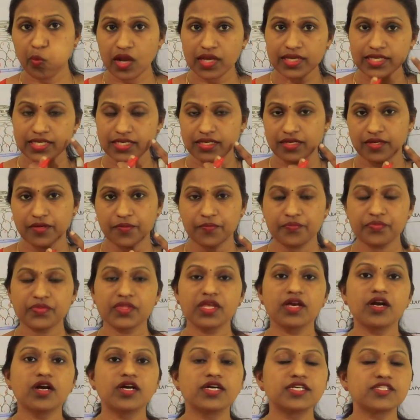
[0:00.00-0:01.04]
Here.
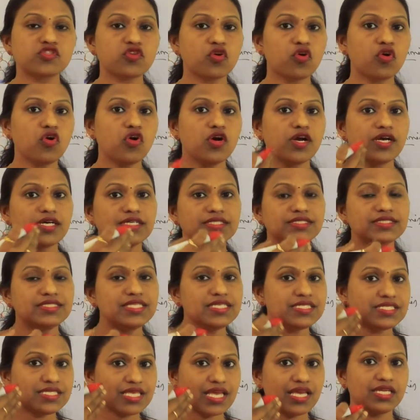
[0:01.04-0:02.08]
So
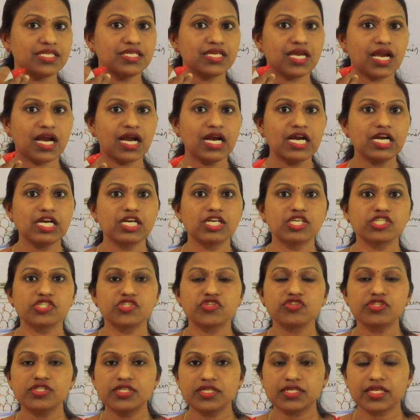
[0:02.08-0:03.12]
this area
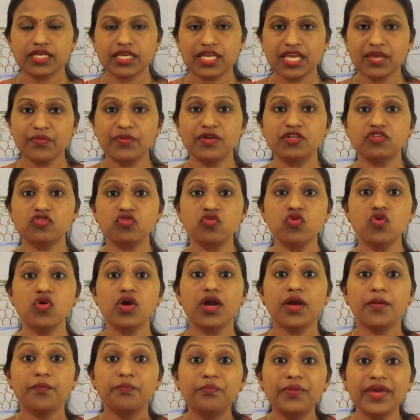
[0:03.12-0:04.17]
should able to
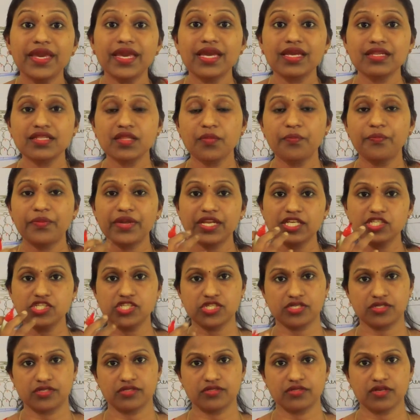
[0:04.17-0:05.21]
bear the
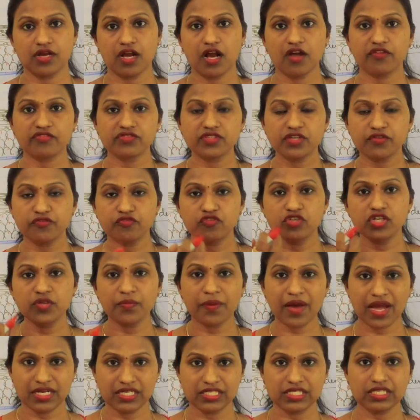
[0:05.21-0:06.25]
pressure of the food
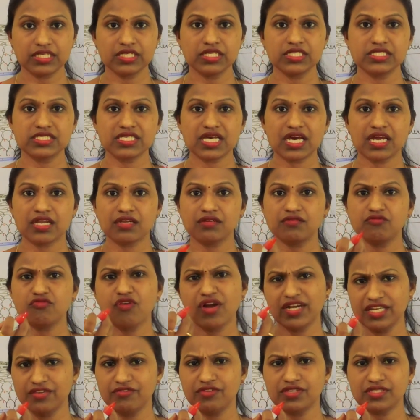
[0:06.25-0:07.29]
particles or
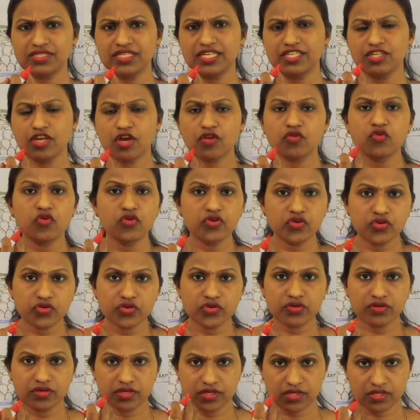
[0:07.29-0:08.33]
whatever that you are going
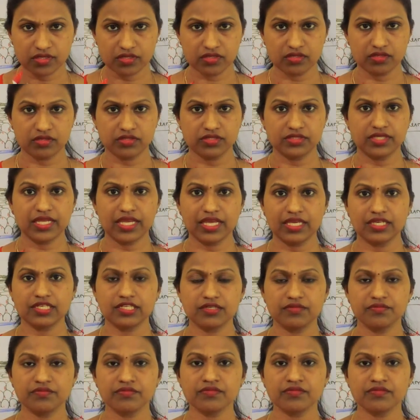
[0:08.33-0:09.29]
to uh, take.